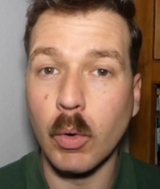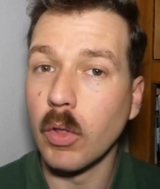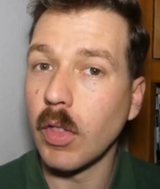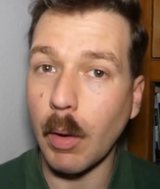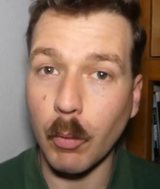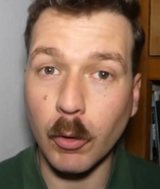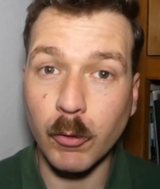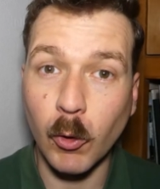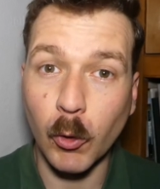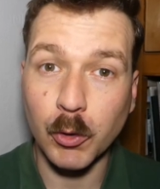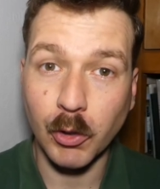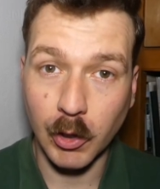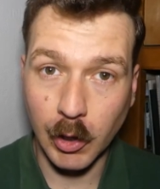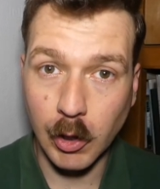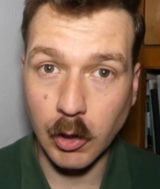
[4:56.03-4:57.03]
That will of course
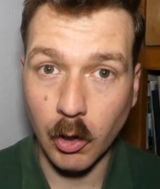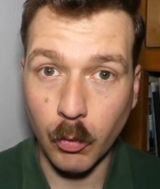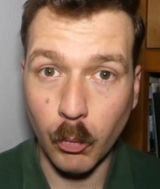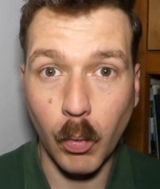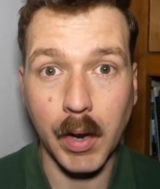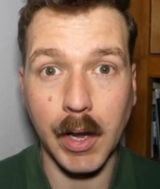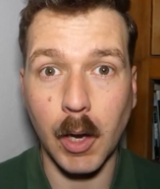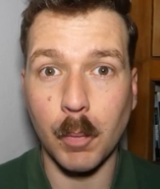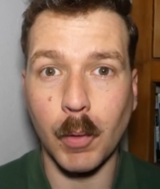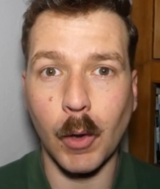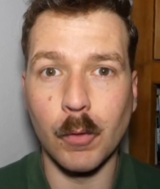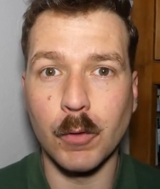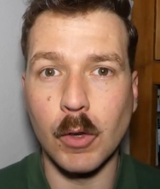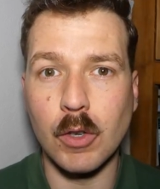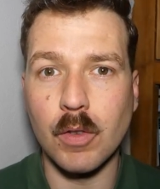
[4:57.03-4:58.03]
alert you when I
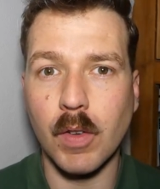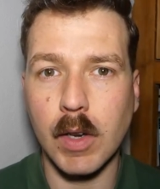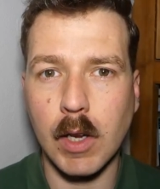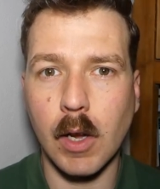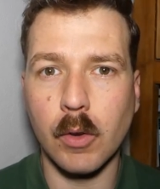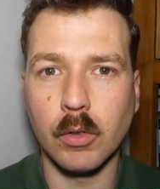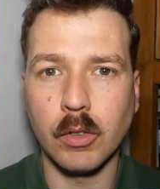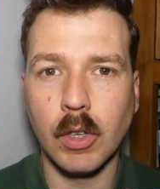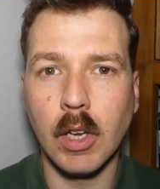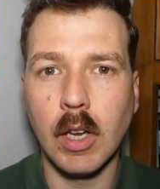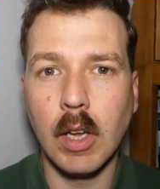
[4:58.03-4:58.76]
upload future videos.